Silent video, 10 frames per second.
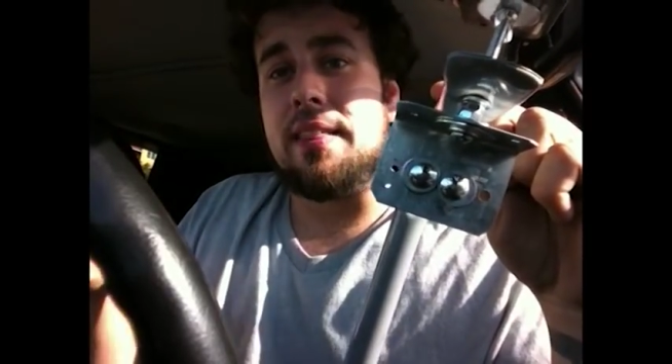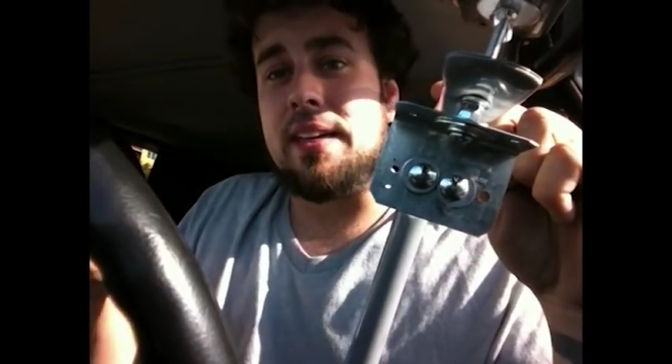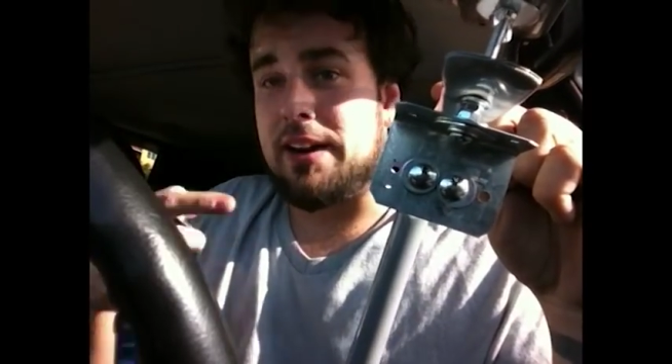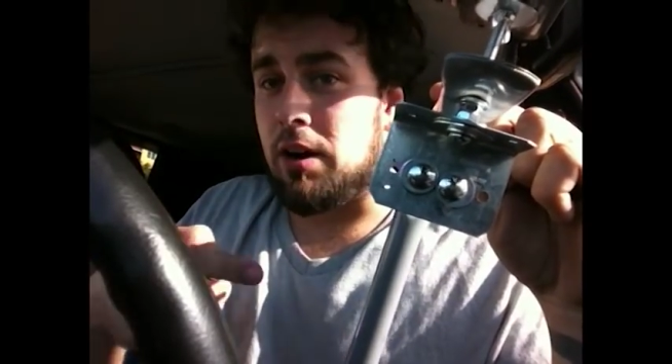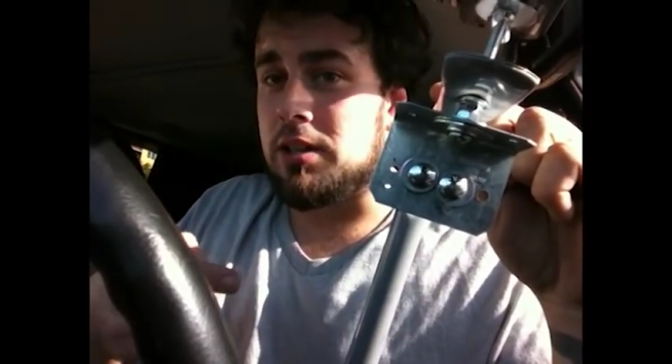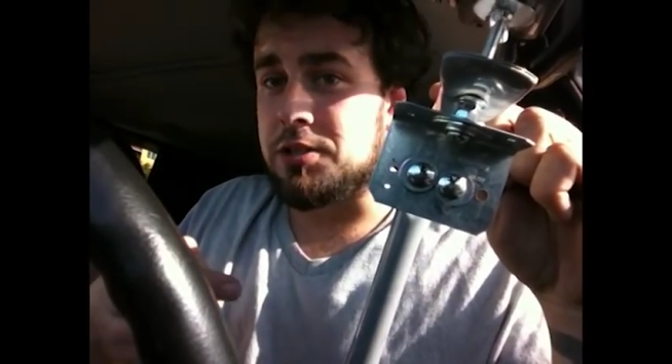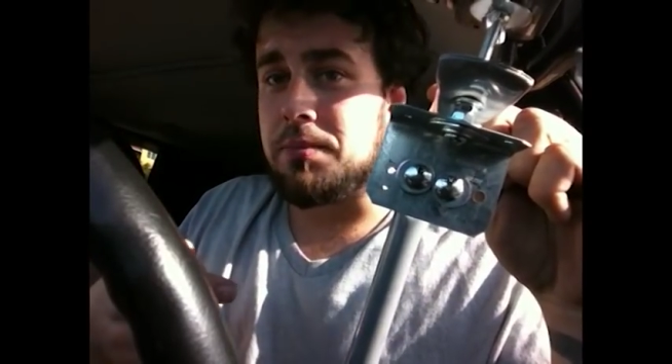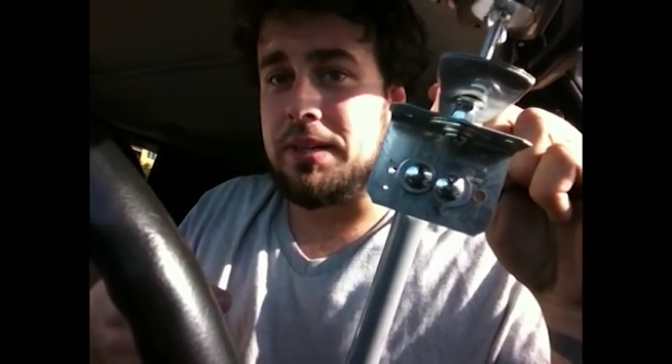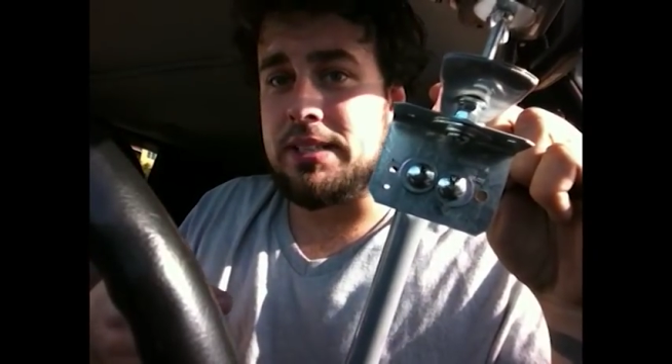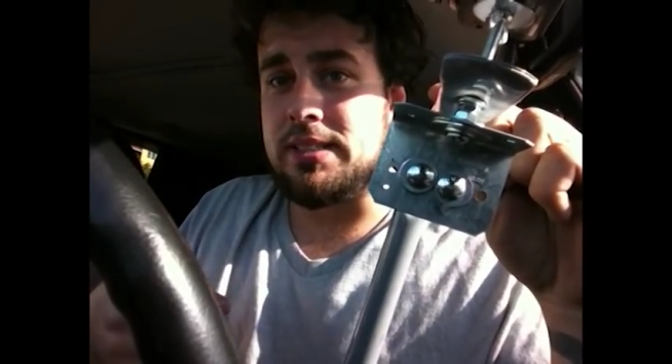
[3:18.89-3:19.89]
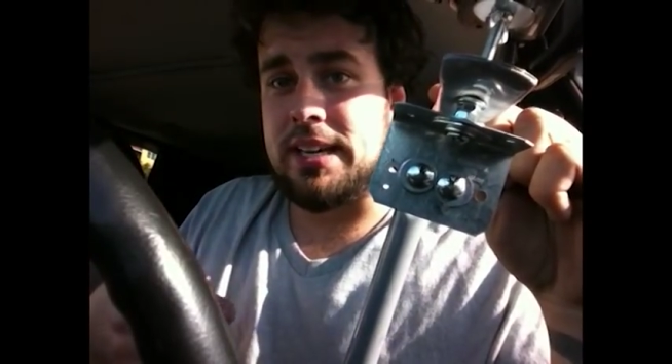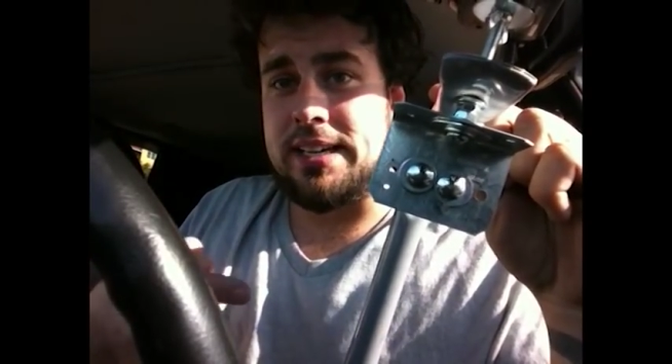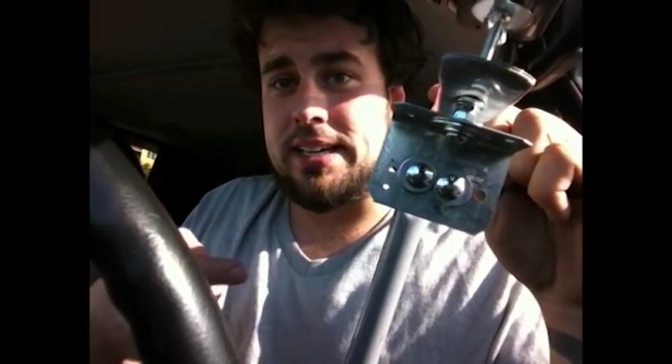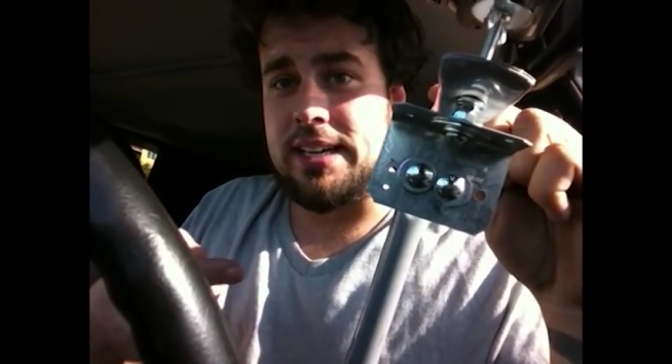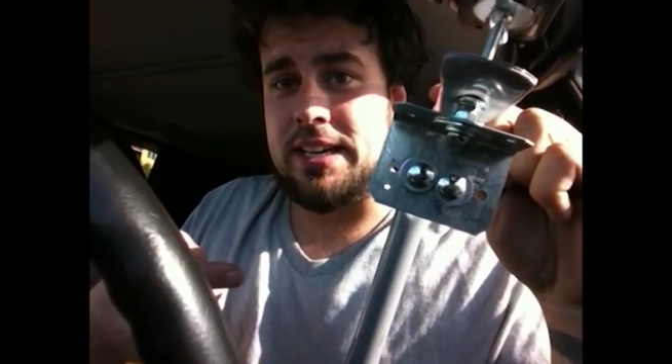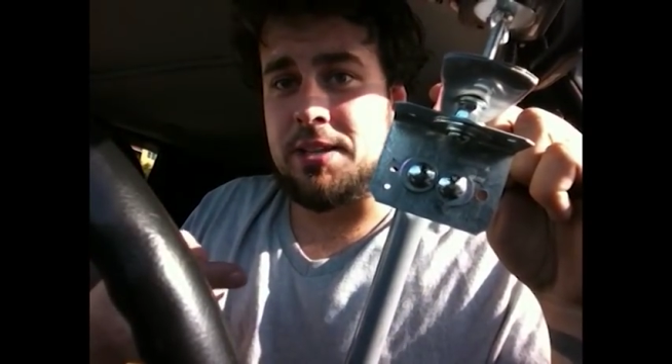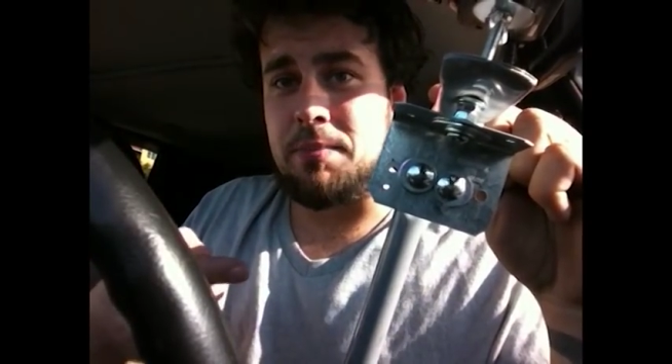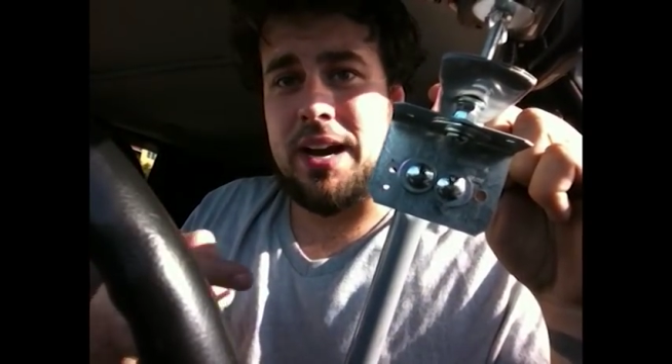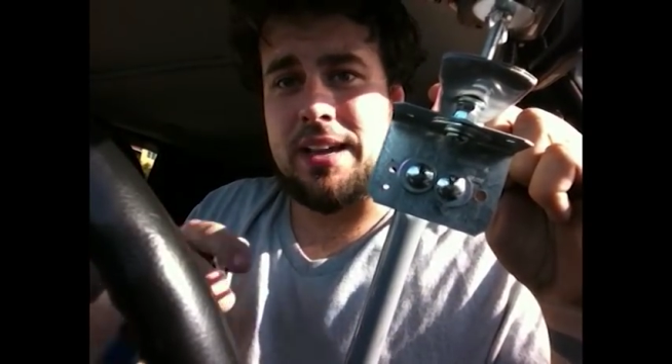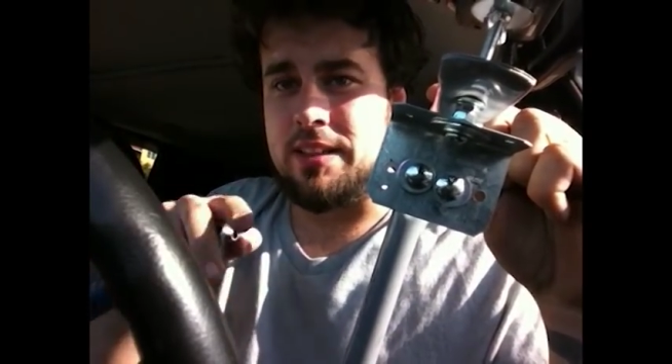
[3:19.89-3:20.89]
That also means that I didn't need
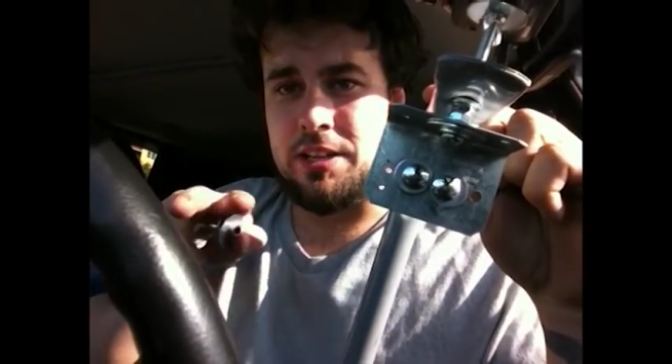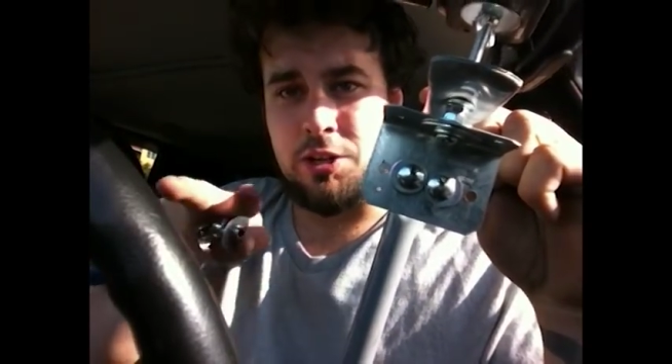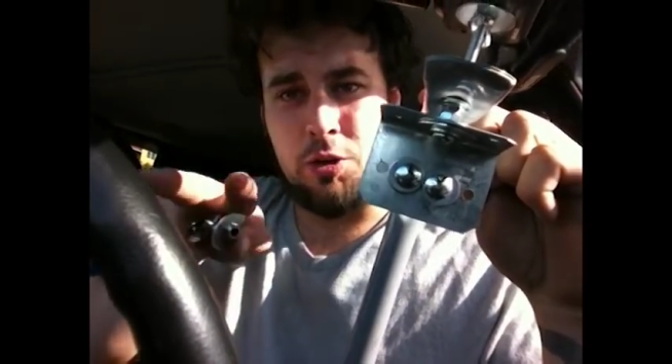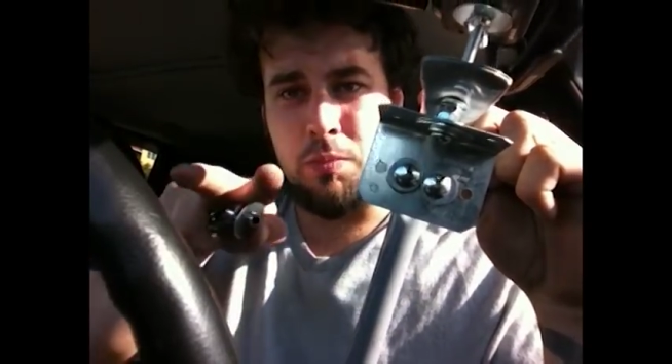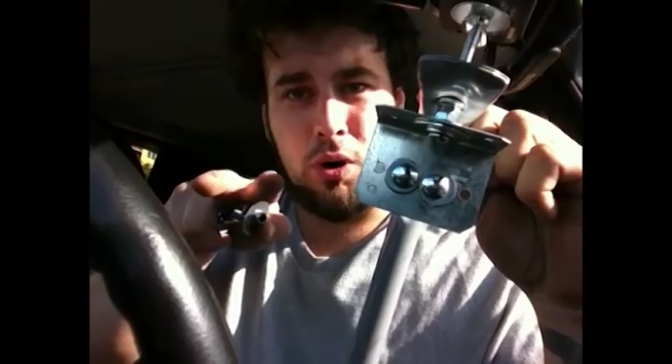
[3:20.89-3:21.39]
to buy the U